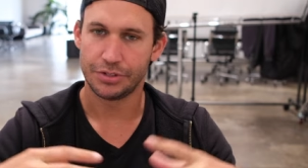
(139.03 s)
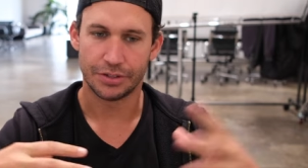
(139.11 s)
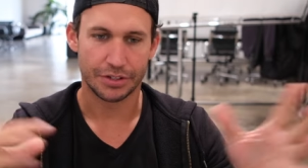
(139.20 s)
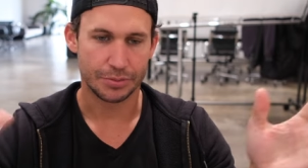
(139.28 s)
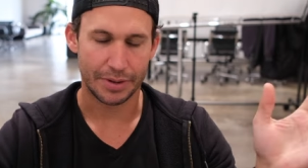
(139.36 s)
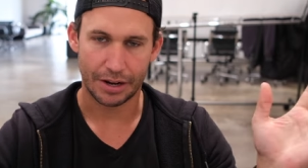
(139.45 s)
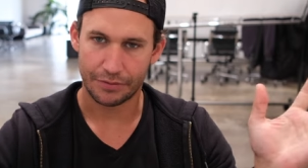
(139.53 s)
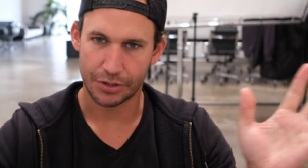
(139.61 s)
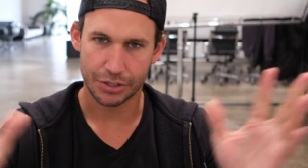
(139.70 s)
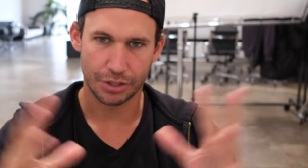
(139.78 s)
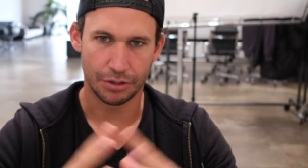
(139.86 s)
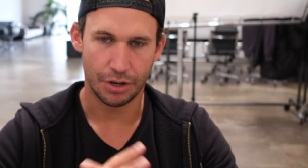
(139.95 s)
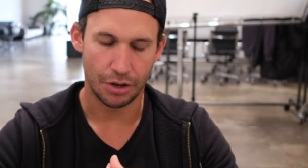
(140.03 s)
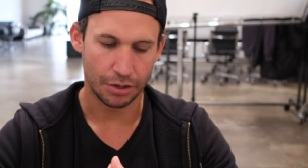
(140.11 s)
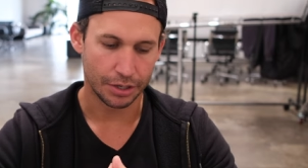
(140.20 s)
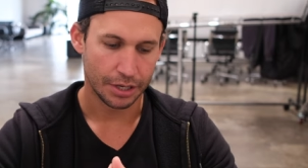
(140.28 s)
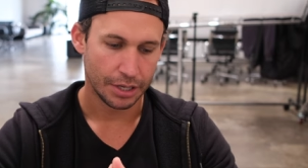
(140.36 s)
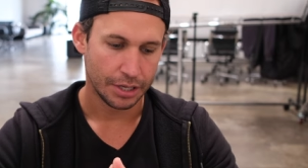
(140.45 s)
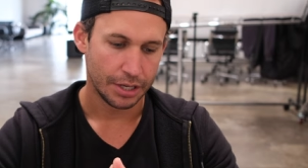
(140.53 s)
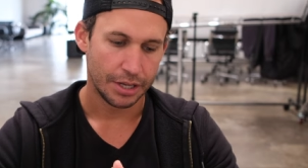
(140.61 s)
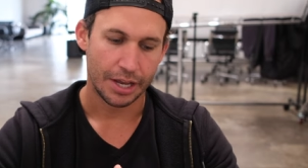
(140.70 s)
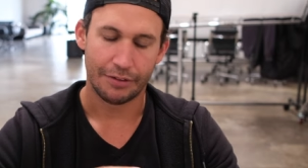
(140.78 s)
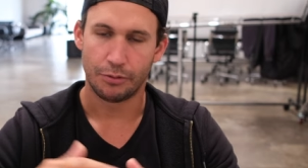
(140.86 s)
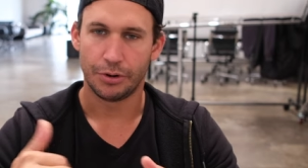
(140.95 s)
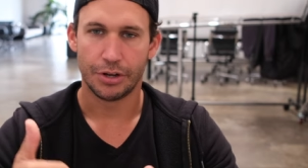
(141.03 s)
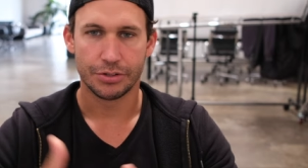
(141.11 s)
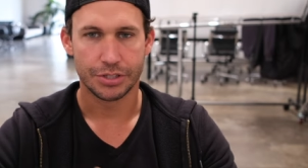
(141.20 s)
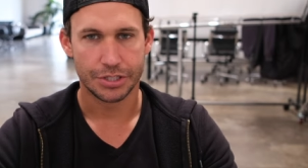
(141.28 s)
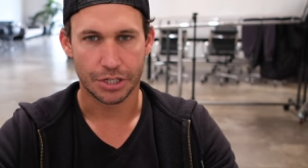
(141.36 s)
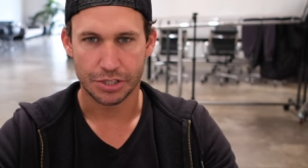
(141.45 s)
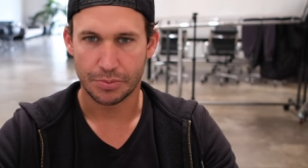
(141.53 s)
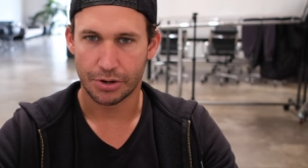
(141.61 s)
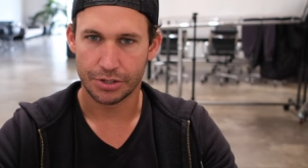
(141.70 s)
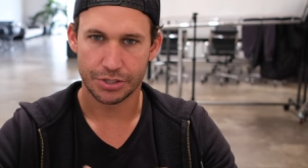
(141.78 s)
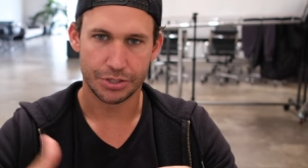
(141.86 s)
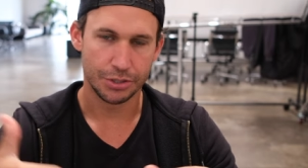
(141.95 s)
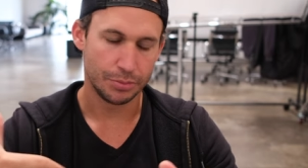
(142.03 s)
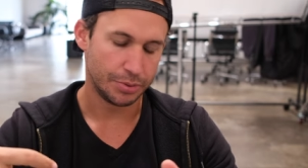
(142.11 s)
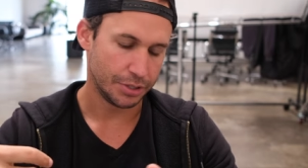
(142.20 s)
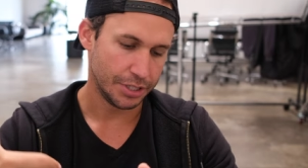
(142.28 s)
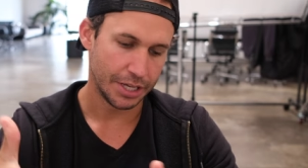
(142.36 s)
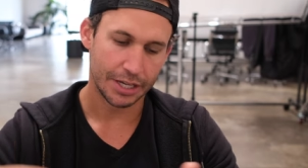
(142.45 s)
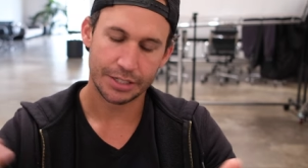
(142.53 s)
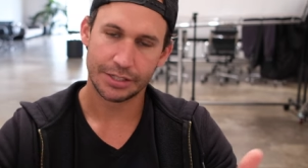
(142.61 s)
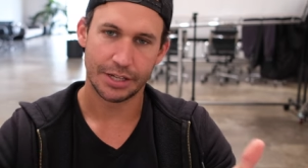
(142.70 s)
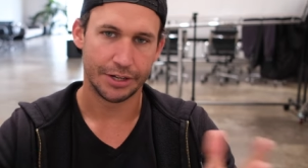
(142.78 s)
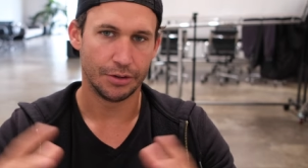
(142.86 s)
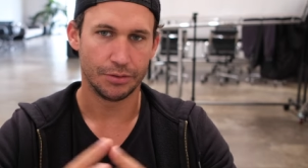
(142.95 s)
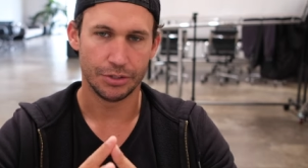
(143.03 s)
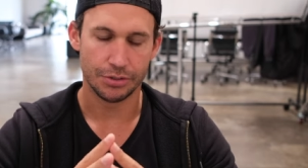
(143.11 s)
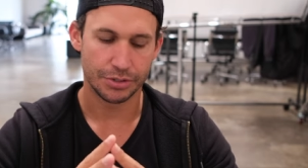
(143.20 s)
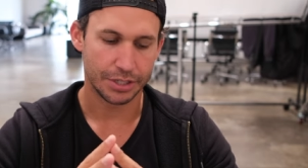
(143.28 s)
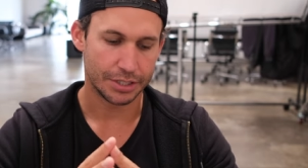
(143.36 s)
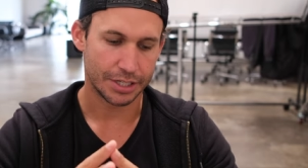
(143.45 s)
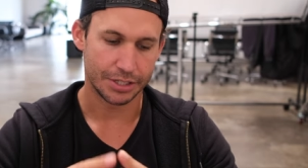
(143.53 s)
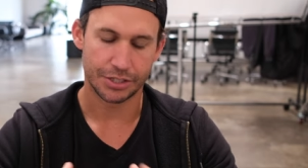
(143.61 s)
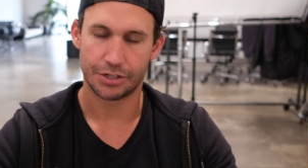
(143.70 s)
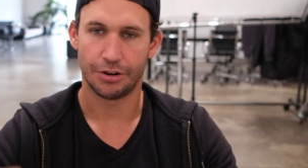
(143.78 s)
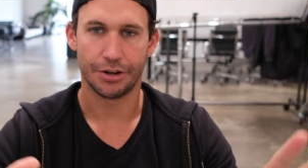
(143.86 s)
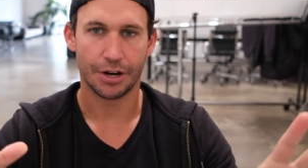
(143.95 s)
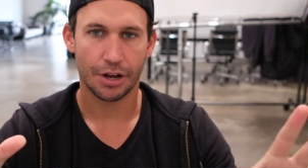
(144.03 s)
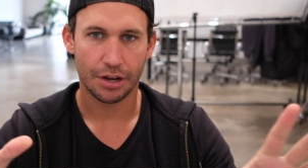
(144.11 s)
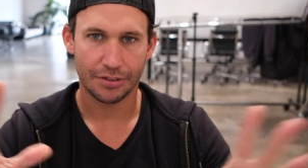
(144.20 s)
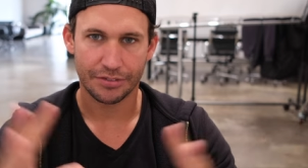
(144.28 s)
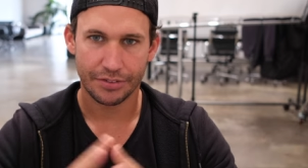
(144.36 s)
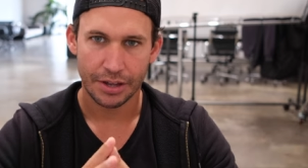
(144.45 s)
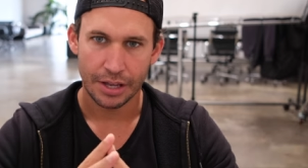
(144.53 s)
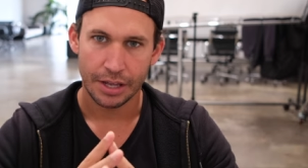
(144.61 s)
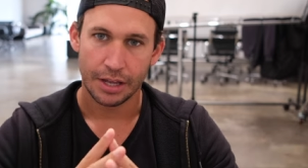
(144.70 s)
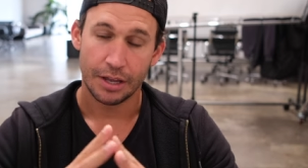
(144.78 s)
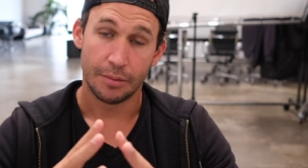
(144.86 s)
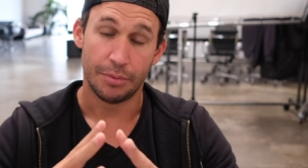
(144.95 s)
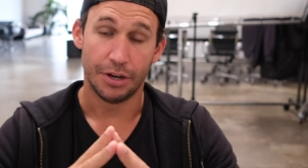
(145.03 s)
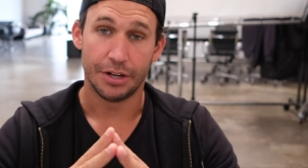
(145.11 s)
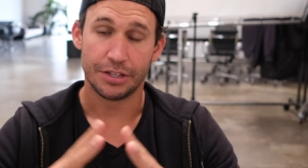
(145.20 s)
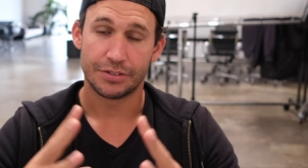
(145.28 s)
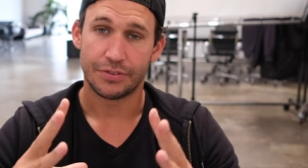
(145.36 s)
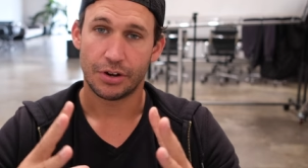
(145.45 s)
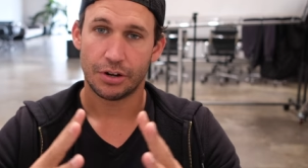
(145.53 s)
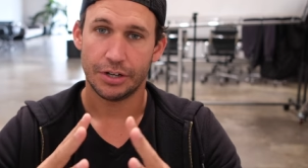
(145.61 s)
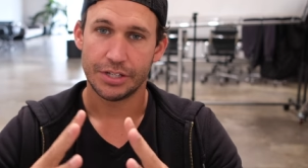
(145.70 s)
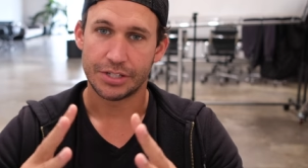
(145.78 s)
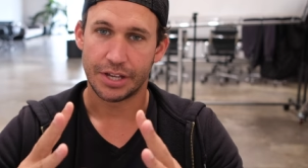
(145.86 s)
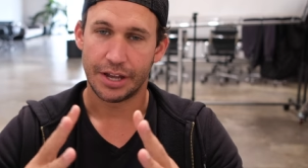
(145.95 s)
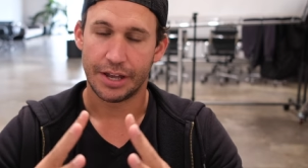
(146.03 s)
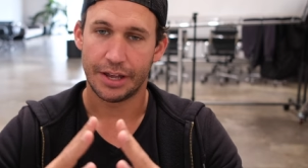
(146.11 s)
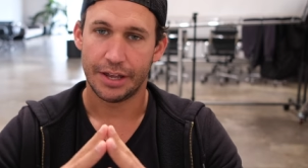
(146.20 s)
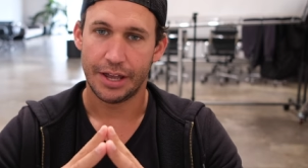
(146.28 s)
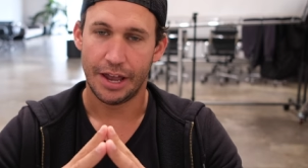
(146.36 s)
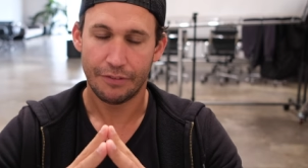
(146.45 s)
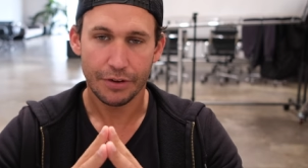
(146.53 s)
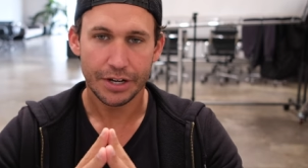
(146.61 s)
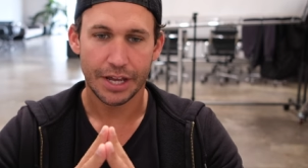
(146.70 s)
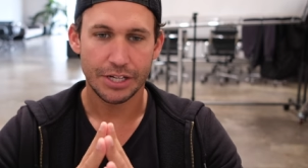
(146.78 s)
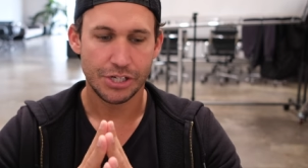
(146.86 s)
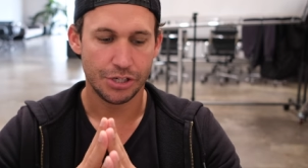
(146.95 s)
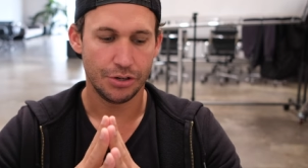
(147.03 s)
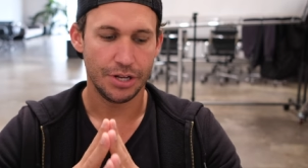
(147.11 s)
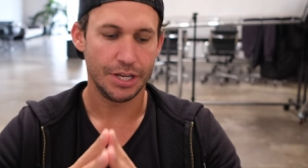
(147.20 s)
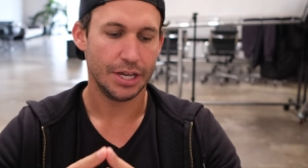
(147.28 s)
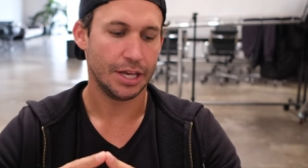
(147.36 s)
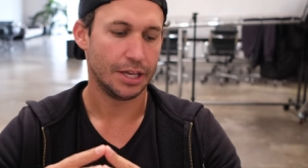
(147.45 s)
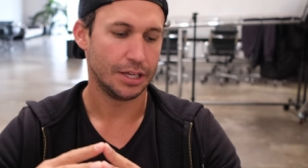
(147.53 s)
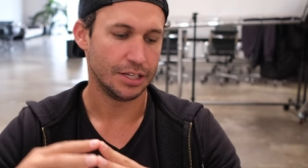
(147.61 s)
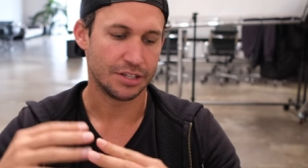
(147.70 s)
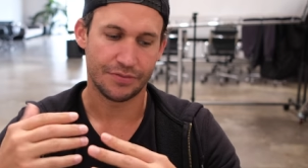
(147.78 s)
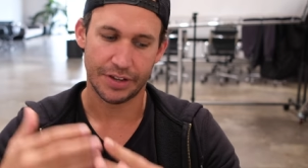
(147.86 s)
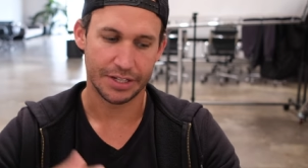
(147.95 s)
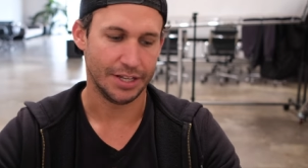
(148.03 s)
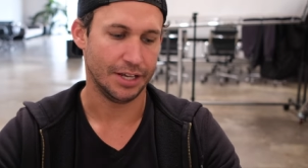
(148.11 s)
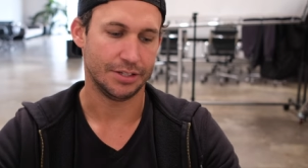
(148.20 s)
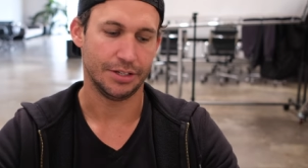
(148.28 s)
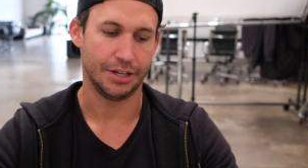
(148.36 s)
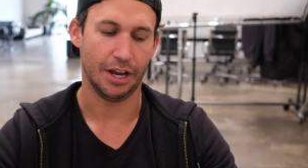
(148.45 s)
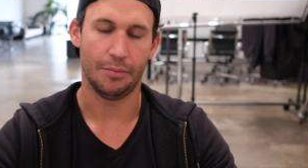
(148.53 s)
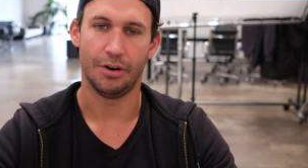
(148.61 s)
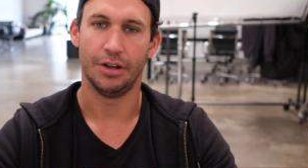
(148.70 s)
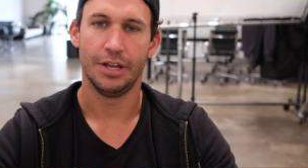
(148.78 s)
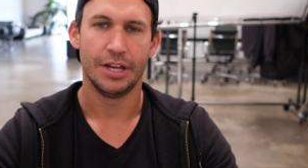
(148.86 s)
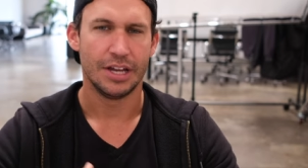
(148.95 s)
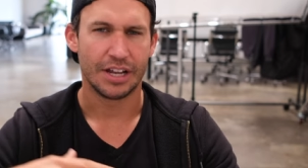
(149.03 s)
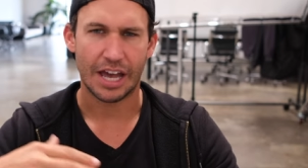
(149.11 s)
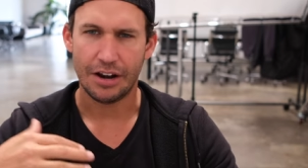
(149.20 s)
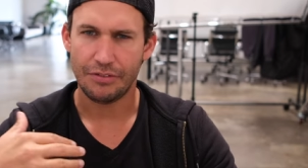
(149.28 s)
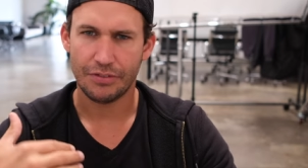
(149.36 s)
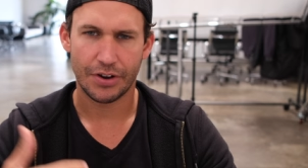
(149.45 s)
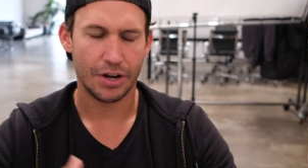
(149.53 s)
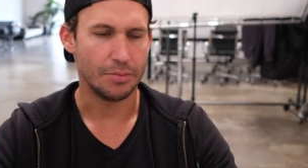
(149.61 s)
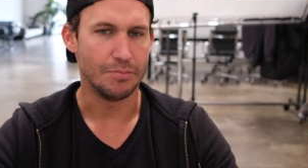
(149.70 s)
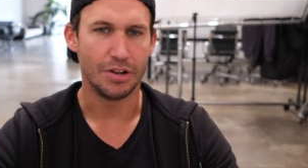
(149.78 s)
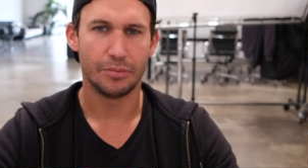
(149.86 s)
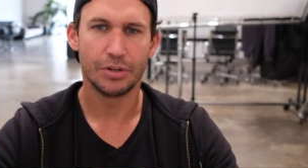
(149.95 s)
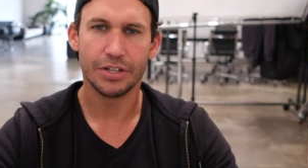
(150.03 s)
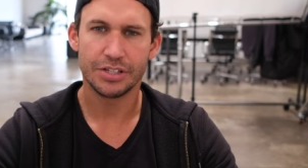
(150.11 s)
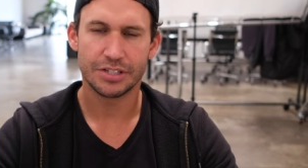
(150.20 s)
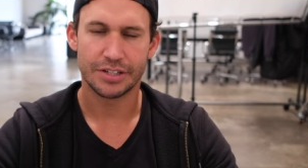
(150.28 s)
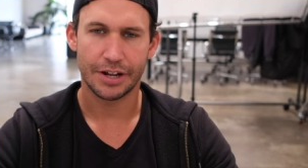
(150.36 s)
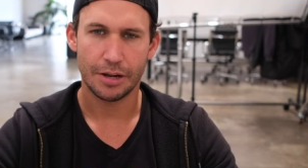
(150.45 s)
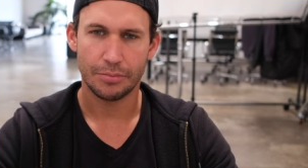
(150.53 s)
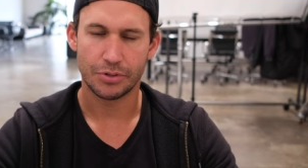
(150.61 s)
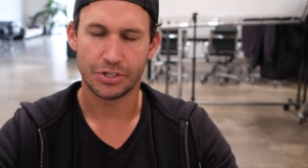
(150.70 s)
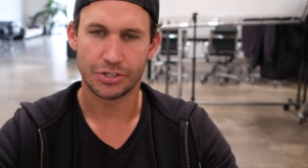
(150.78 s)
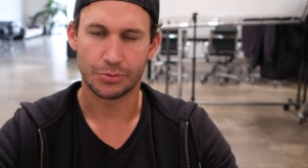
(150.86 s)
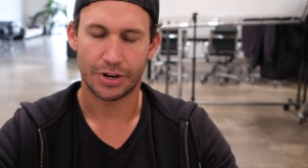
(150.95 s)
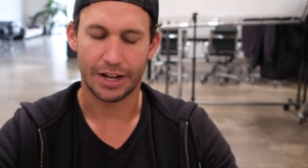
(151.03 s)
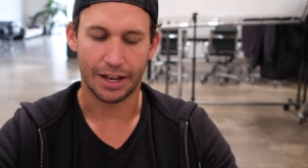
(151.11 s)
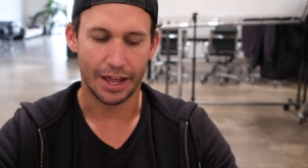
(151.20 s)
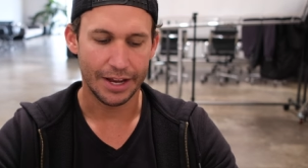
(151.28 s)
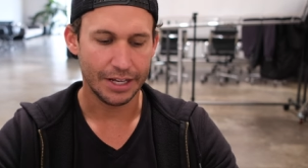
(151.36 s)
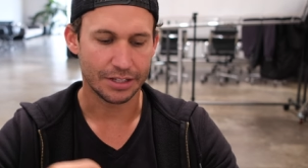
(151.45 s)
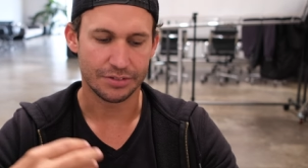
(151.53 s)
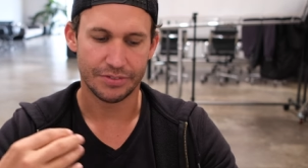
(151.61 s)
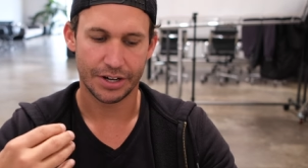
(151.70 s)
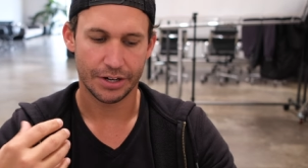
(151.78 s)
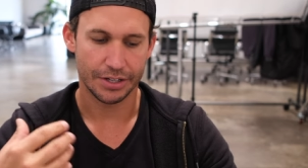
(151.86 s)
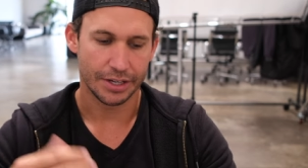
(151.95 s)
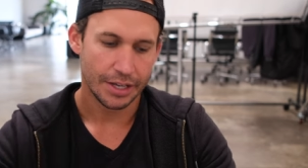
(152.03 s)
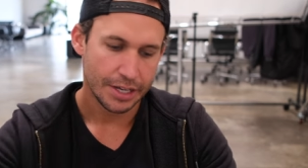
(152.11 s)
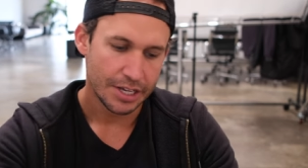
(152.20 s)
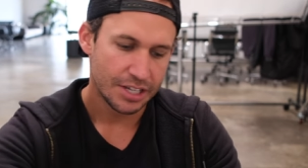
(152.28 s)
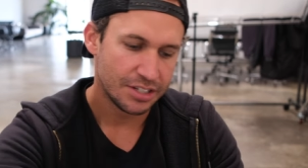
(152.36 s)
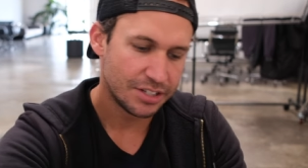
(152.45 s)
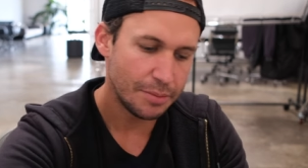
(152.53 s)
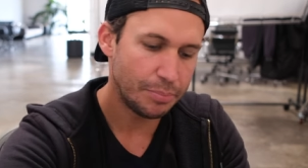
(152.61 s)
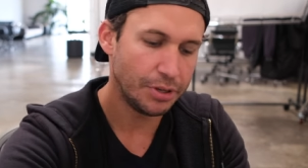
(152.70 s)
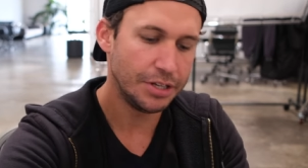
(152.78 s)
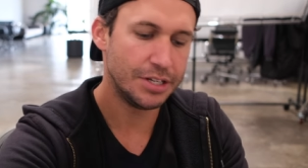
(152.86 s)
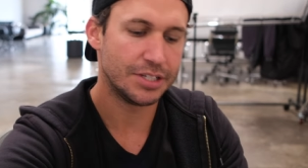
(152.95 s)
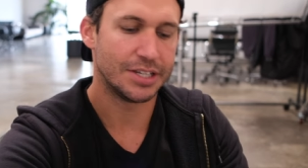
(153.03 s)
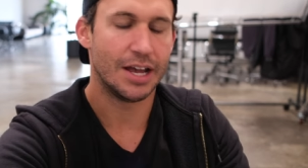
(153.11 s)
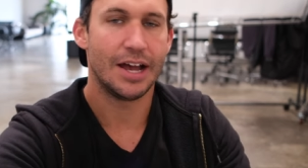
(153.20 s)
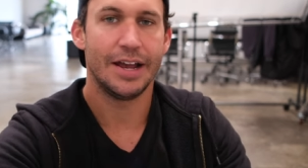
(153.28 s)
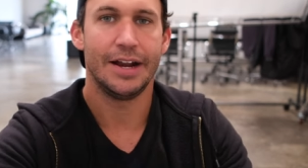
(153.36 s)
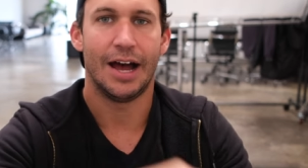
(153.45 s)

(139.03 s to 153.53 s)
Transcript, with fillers: It's been out for so long. Everyone knows the touch bar is stupid. Yes, I don't use it. I just turned it off. But as far as everyday shooting. It's a fantastic camera. Kind of a very minimalist setup, which is what I like. It's very simple in design.